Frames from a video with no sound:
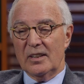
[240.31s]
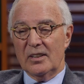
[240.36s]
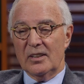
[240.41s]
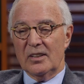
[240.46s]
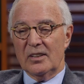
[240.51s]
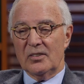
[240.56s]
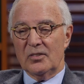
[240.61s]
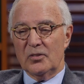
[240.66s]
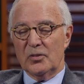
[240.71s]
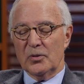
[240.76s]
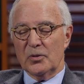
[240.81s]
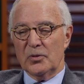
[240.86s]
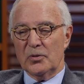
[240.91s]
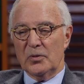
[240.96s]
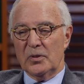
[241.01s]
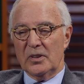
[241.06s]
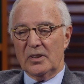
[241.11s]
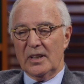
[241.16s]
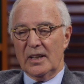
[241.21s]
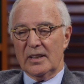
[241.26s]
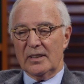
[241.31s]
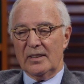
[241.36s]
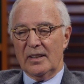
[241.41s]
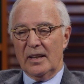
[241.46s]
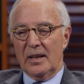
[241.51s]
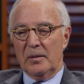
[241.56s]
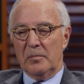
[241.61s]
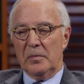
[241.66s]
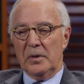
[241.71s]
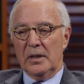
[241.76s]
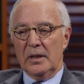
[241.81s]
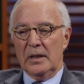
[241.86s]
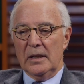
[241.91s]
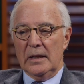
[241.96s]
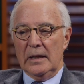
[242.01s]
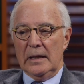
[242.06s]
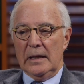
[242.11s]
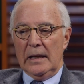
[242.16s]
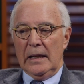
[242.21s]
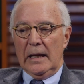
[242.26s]
uh, in surgery at that time.
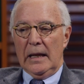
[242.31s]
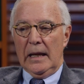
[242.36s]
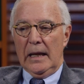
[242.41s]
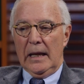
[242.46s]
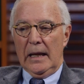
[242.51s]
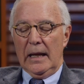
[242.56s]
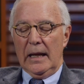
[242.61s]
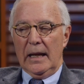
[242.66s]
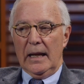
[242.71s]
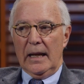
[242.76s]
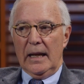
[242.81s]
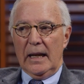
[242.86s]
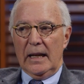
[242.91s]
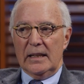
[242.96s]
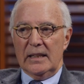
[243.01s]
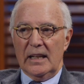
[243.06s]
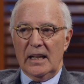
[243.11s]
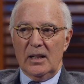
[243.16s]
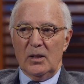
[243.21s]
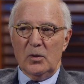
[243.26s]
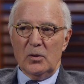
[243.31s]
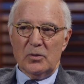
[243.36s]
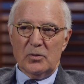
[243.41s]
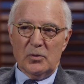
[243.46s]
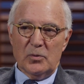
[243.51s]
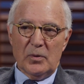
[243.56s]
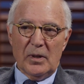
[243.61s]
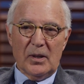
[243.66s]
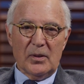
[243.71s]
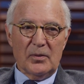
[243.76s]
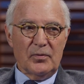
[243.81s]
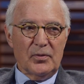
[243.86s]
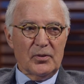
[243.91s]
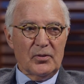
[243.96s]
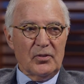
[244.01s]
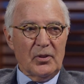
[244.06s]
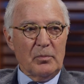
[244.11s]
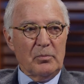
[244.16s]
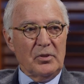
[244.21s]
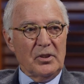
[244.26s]
And I looked around for
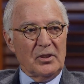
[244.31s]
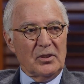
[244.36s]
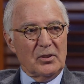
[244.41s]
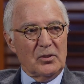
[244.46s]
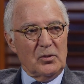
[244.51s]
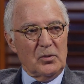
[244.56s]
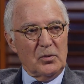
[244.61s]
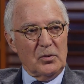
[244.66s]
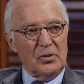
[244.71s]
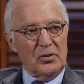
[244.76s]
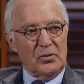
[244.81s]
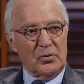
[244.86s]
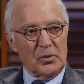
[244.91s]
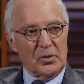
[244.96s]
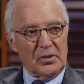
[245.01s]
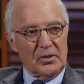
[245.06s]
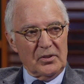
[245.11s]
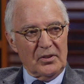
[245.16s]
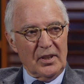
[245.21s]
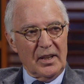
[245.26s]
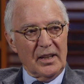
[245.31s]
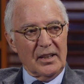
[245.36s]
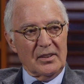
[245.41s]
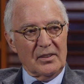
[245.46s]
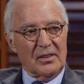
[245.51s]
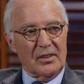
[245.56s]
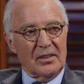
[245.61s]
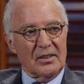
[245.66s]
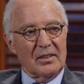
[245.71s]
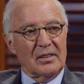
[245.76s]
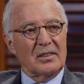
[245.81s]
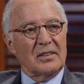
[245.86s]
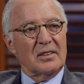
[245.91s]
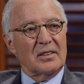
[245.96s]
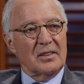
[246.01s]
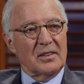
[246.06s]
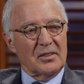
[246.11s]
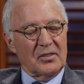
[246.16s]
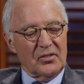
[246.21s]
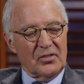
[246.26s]
something to do to sort of take the
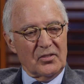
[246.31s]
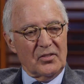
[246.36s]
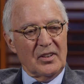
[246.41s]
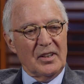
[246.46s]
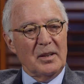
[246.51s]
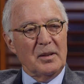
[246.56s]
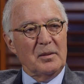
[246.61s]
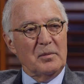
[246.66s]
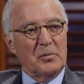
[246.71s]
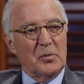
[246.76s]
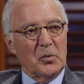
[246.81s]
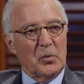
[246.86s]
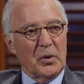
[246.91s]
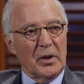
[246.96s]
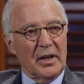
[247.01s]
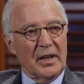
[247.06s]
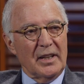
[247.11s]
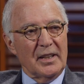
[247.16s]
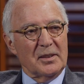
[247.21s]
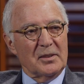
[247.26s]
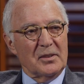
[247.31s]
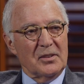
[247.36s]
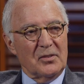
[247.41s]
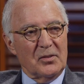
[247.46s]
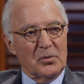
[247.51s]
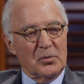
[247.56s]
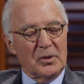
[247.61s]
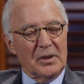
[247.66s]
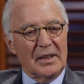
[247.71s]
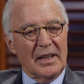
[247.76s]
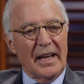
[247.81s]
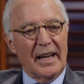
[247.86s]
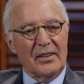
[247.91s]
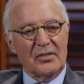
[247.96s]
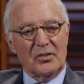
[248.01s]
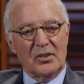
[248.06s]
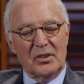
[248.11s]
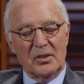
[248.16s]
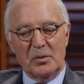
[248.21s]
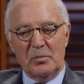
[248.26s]
steam away and to
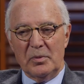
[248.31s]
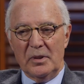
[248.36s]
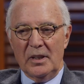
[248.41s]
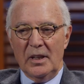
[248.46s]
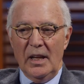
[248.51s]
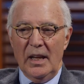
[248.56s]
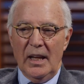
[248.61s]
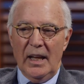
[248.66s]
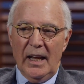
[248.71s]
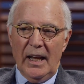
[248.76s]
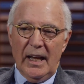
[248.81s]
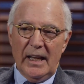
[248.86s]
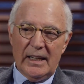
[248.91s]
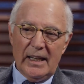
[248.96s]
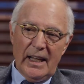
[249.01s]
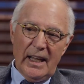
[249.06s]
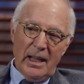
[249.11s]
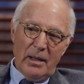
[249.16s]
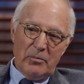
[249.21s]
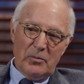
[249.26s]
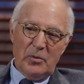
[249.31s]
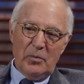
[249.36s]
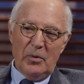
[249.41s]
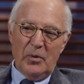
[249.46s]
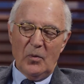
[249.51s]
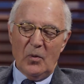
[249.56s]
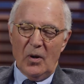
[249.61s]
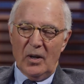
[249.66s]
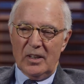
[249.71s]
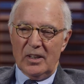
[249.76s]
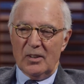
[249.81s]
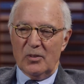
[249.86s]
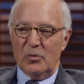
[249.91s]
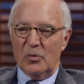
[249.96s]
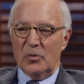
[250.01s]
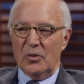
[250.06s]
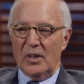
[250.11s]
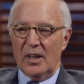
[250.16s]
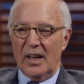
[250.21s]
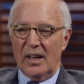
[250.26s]
relax a little bit. And I happened to be walking
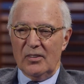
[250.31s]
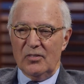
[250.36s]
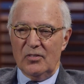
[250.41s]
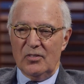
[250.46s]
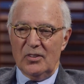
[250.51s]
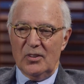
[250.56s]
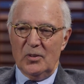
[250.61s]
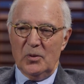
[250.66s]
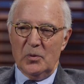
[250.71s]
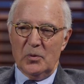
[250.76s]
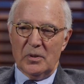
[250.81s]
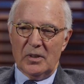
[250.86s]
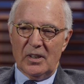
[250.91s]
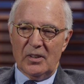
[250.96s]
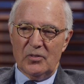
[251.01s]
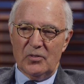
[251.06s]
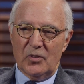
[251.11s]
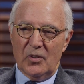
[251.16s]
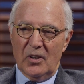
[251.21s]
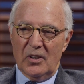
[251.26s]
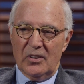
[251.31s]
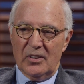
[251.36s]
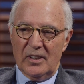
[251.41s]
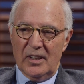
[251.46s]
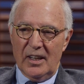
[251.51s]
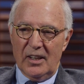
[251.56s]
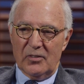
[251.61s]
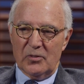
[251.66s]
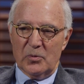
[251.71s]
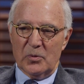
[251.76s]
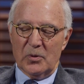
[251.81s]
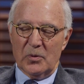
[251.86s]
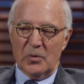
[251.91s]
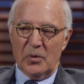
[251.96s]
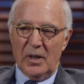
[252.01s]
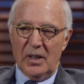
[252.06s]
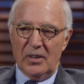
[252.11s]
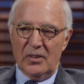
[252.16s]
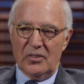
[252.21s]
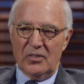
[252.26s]
through the ICU and I saw the
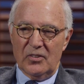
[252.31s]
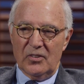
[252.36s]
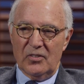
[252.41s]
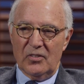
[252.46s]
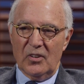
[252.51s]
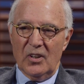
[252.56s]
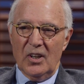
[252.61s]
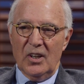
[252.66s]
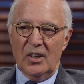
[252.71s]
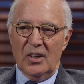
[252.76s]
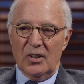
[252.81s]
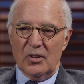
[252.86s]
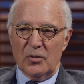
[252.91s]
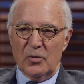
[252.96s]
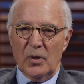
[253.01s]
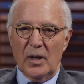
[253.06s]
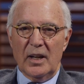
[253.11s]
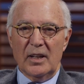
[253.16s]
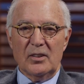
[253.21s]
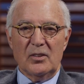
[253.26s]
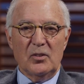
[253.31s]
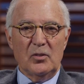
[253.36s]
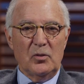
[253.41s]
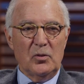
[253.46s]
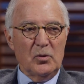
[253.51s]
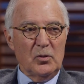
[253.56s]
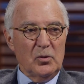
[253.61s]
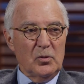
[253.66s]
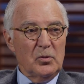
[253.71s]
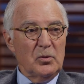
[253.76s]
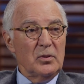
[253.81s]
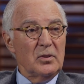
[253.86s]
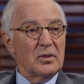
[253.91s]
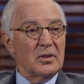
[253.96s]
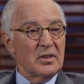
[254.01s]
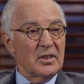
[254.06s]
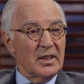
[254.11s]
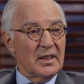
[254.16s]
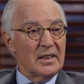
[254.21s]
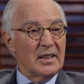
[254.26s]
gastroenterologist trying to do
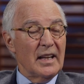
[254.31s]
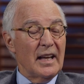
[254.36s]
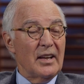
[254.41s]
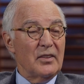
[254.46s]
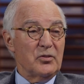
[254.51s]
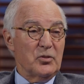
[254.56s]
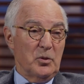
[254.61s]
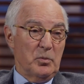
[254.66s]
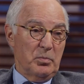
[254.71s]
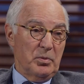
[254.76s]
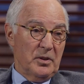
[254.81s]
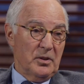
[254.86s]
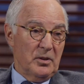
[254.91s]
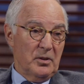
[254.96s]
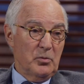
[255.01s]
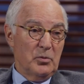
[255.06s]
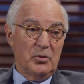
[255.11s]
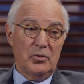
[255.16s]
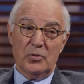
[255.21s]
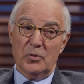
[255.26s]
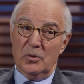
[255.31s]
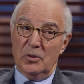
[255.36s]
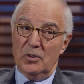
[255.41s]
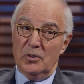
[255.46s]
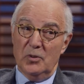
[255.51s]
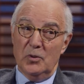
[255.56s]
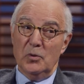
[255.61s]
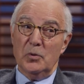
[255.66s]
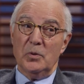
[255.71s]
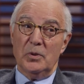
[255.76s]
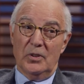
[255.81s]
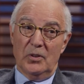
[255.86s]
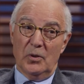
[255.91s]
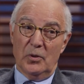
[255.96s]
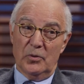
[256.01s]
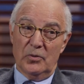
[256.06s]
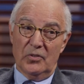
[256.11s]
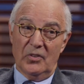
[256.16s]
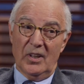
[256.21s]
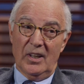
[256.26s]
endoscopy. It was sort of new in
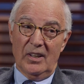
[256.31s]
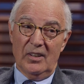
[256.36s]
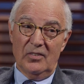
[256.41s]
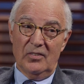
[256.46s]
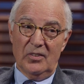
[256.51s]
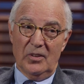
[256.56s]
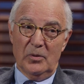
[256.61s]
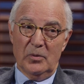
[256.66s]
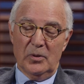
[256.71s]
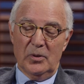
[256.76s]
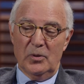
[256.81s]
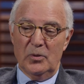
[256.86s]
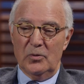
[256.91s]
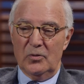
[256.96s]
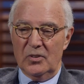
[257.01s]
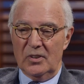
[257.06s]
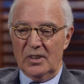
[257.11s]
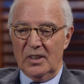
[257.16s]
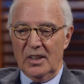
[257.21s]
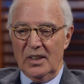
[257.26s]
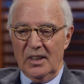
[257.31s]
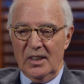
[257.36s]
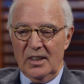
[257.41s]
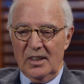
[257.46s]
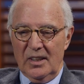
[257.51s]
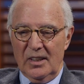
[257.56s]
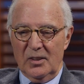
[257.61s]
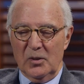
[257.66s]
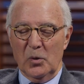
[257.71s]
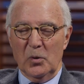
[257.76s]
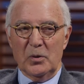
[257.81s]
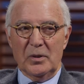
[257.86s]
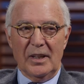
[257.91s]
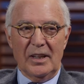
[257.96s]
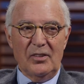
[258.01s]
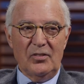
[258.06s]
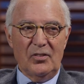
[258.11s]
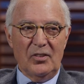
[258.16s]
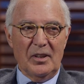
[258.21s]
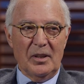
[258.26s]
those days. They were using an old
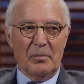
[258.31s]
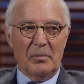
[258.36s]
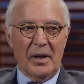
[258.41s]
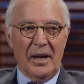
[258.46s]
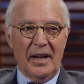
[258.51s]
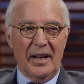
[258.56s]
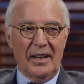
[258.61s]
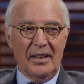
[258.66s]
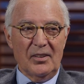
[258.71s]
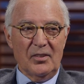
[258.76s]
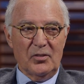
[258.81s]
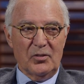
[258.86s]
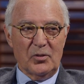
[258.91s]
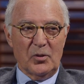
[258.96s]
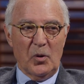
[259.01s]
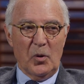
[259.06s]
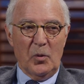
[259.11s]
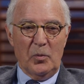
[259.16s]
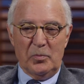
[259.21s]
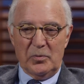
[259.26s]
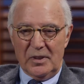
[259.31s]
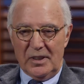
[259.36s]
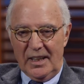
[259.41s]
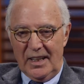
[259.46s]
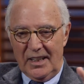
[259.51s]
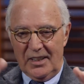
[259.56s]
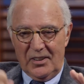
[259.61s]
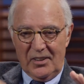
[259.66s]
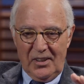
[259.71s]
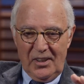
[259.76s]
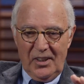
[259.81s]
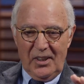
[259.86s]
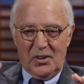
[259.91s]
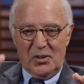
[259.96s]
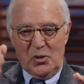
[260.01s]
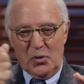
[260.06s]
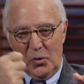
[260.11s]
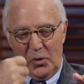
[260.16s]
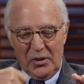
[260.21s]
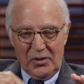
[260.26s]
ACMI scope that had a
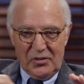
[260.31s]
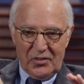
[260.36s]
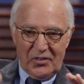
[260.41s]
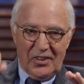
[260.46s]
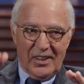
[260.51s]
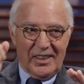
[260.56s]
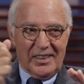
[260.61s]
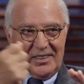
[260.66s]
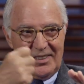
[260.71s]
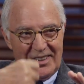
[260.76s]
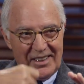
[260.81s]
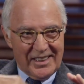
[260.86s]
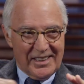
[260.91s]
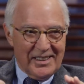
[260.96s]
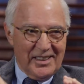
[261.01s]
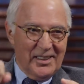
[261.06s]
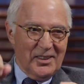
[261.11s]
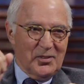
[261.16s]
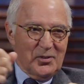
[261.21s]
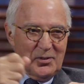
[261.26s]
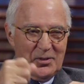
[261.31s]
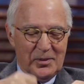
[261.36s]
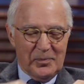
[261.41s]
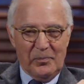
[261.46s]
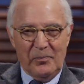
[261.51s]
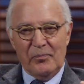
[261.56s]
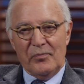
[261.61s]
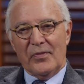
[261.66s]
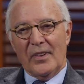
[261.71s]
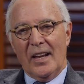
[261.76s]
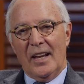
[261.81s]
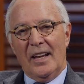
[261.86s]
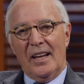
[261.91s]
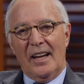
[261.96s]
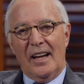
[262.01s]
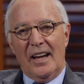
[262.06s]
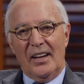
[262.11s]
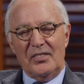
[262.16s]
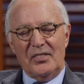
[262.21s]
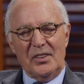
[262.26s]
joystick like this. And
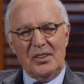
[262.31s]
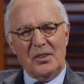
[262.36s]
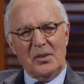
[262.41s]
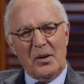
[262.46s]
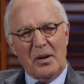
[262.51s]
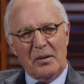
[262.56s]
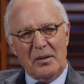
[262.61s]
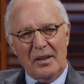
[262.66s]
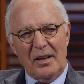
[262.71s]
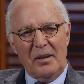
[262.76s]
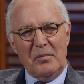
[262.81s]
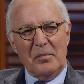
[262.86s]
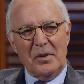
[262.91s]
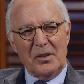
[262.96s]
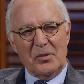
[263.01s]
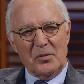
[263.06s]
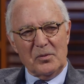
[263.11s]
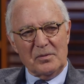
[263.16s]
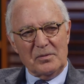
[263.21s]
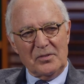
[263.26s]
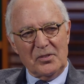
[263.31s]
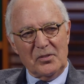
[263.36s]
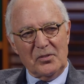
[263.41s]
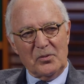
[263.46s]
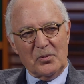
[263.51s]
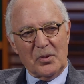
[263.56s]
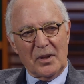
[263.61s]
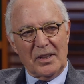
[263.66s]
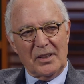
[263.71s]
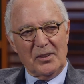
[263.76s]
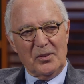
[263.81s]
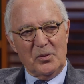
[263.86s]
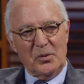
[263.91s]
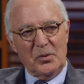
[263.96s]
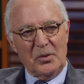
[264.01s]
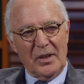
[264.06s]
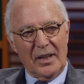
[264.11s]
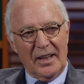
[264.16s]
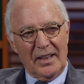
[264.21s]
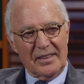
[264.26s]
I said, you know, I might just try to
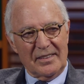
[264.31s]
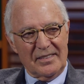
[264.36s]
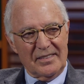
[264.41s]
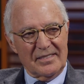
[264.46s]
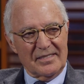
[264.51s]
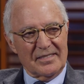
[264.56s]
do that